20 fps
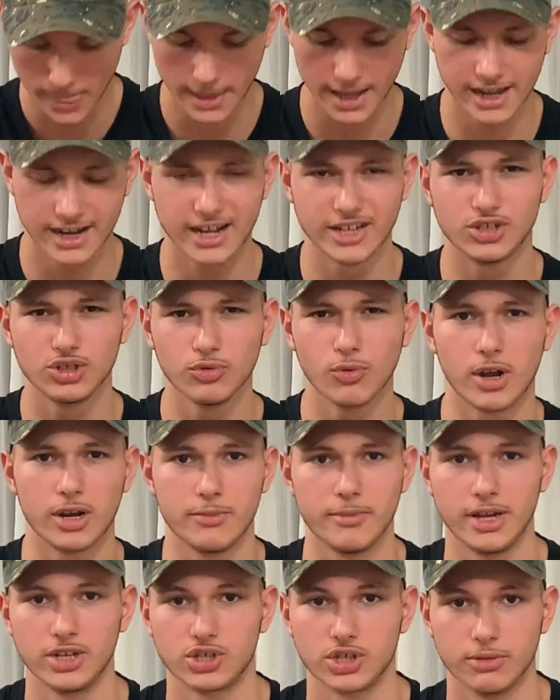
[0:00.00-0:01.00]
And I do want to
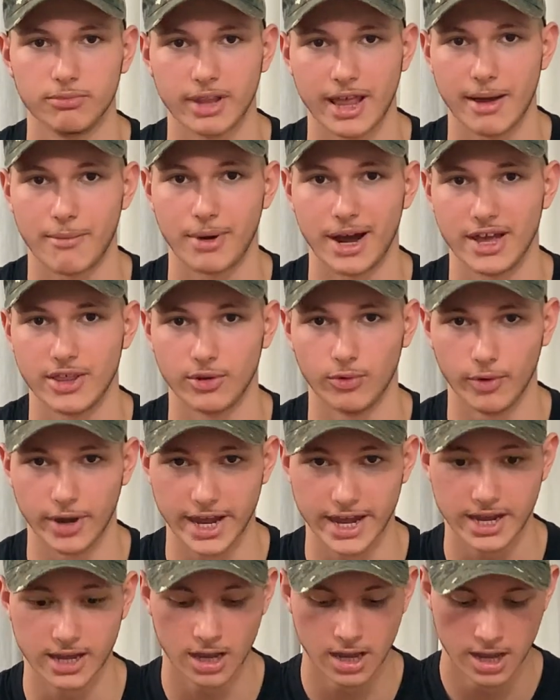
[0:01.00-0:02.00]
mention that, by the
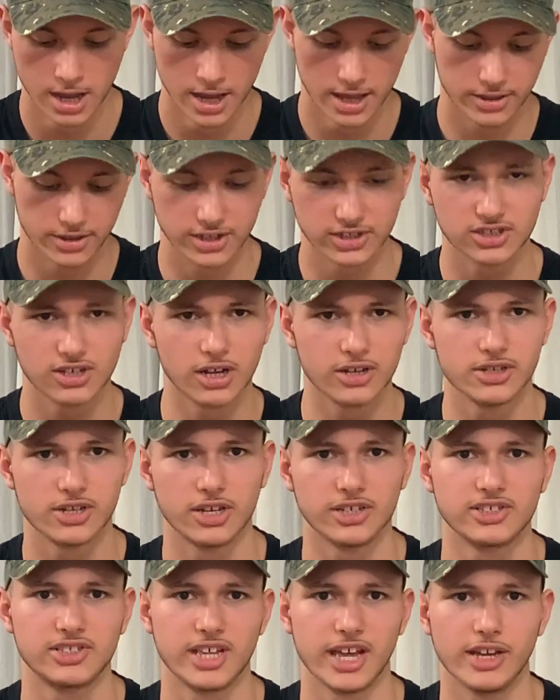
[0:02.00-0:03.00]
way, this gun
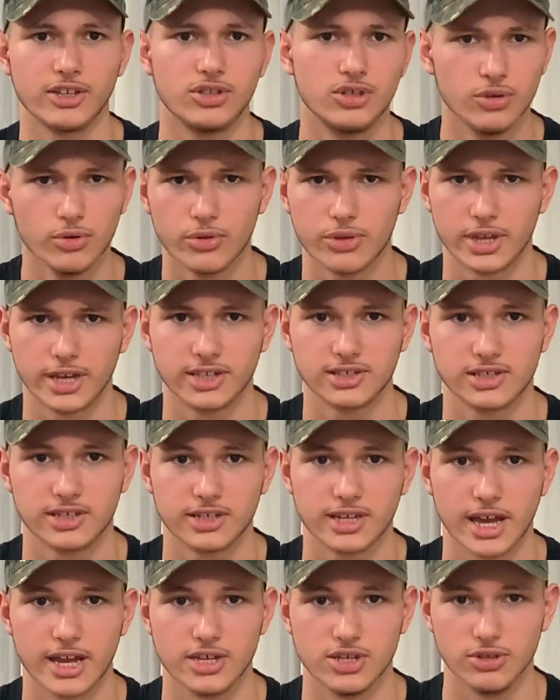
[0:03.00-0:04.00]
does take two things to
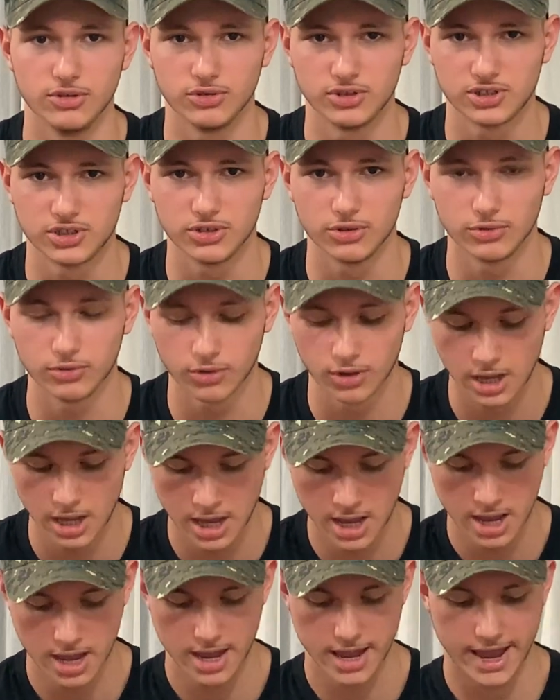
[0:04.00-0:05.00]
get used to.
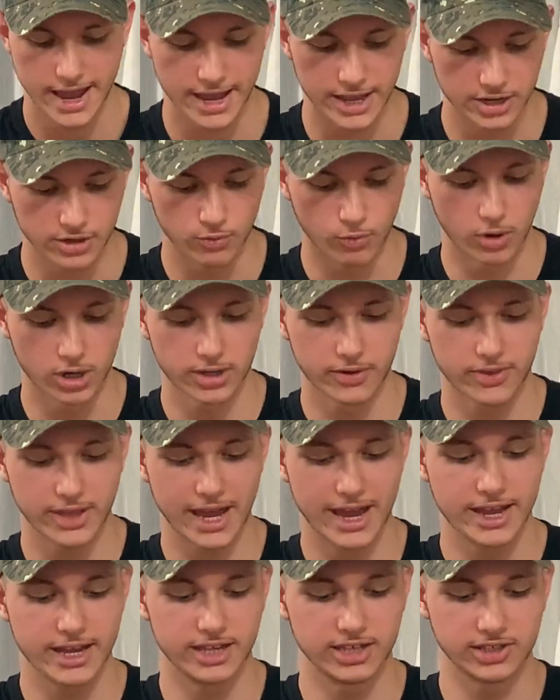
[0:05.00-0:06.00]
And one of
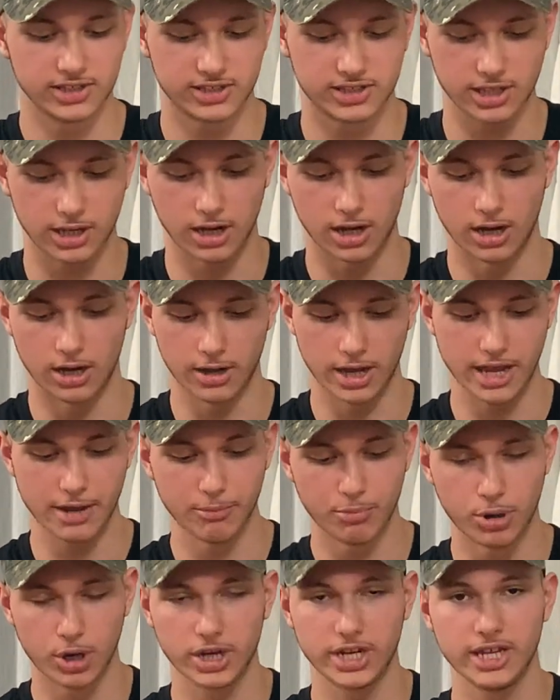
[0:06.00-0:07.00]
that is
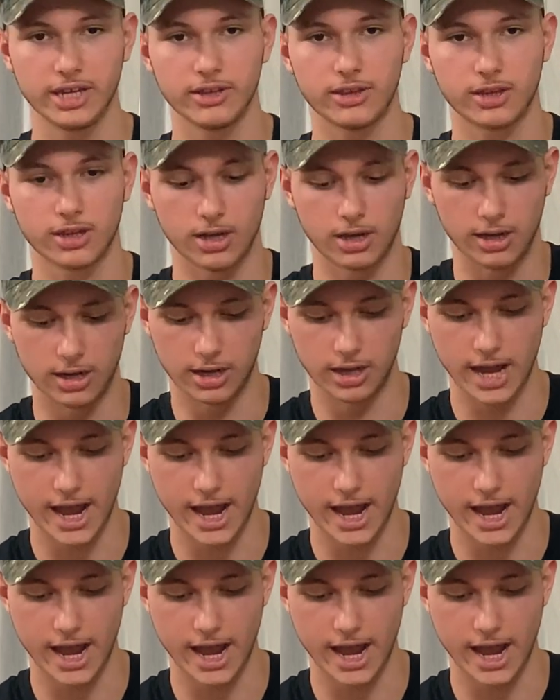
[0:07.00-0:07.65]
inputting the